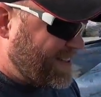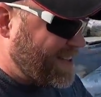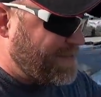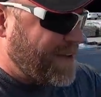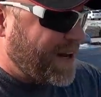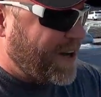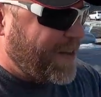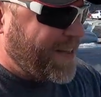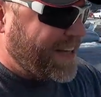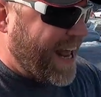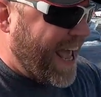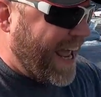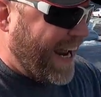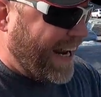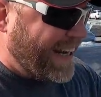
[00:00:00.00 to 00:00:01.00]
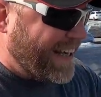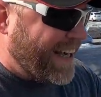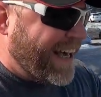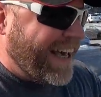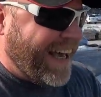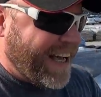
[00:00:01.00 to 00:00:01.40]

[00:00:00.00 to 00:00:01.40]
It's the middle of the day.